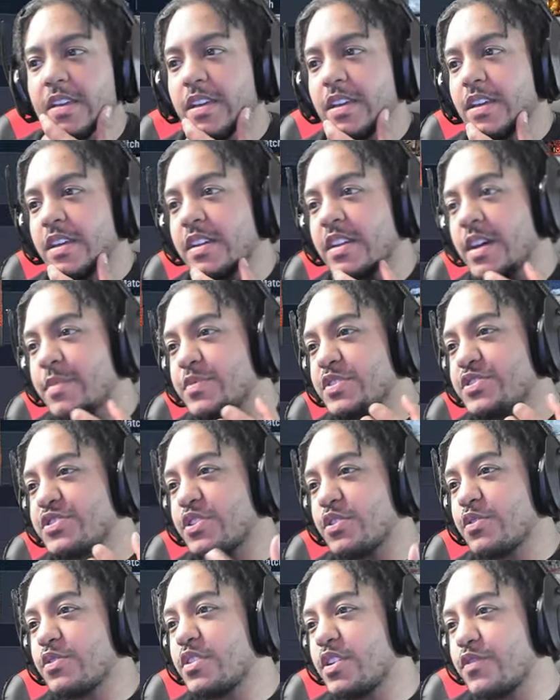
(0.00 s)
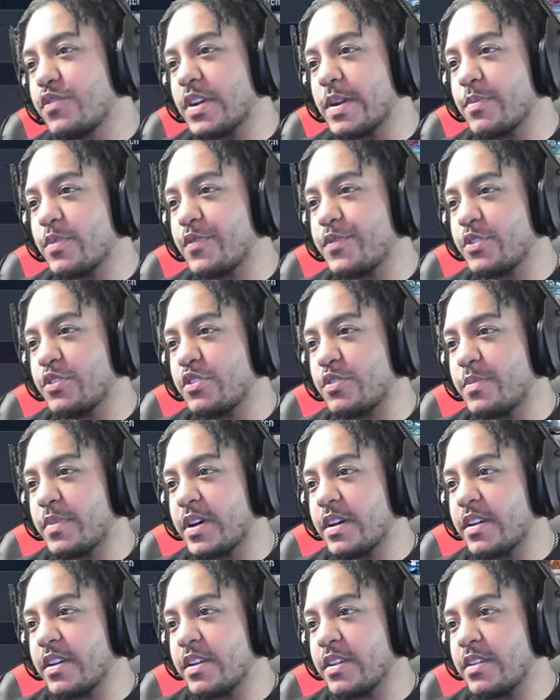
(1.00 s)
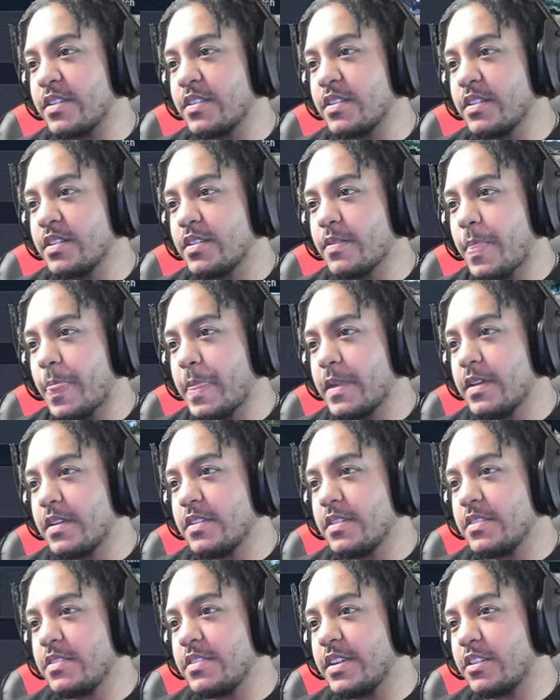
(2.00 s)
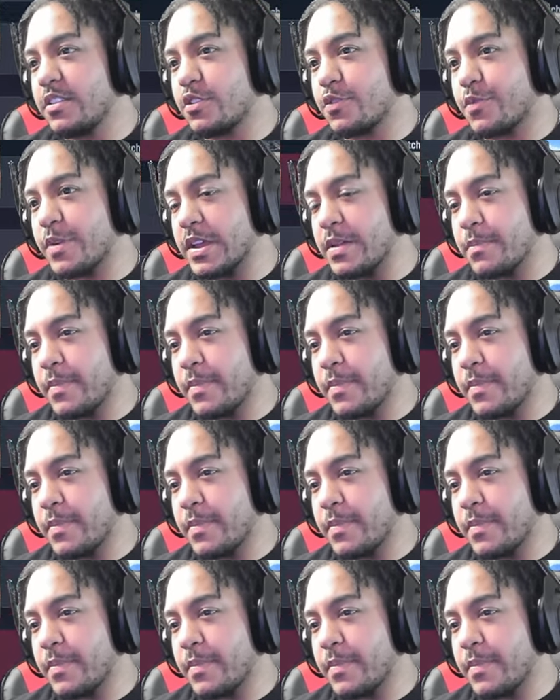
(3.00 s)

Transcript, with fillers: And I'm just going over, I'm reviewing my yellow ranked